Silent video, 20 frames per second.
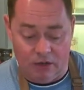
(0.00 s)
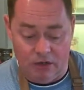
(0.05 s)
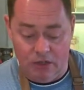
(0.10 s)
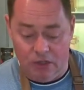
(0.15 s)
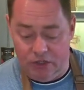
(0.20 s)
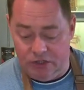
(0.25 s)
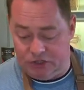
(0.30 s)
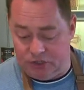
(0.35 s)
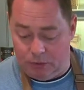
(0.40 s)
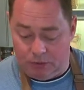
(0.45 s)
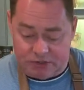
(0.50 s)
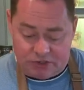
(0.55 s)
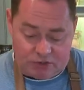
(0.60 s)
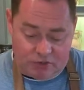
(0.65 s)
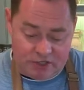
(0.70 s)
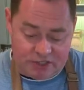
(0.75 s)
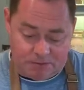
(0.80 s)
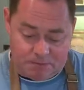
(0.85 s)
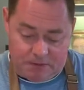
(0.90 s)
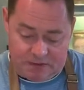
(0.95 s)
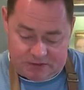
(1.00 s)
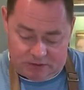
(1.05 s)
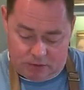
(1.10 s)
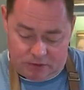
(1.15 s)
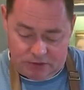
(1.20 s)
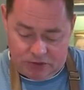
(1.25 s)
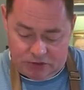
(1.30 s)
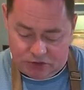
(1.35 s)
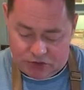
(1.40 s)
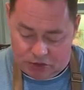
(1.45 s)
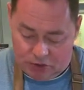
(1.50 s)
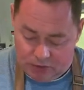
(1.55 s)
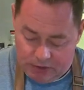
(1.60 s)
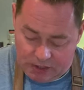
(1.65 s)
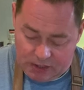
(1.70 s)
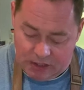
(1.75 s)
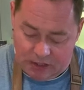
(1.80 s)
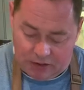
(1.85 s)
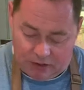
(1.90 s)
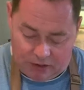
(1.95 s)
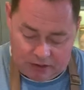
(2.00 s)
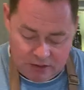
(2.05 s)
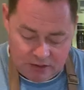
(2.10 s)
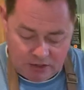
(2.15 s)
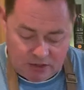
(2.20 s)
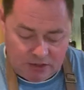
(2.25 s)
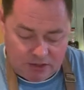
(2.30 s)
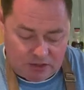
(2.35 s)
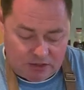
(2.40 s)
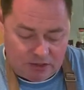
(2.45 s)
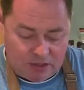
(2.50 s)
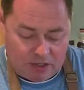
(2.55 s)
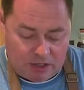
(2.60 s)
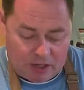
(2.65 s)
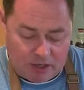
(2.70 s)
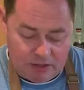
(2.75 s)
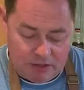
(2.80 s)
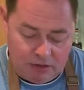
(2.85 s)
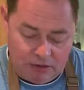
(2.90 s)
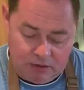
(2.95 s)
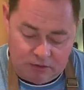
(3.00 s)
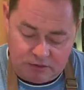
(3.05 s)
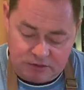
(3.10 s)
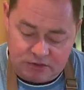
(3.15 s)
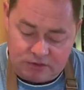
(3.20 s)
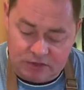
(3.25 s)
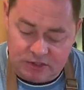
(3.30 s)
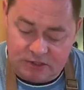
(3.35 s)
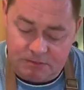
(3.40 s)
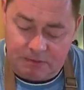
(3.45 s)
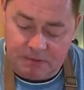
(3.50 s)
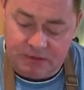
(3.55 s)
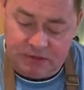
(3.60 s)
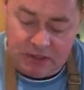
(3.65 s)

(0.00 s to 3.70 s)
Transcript: So it's crispy. So I'll just show you here how you know it's crispy.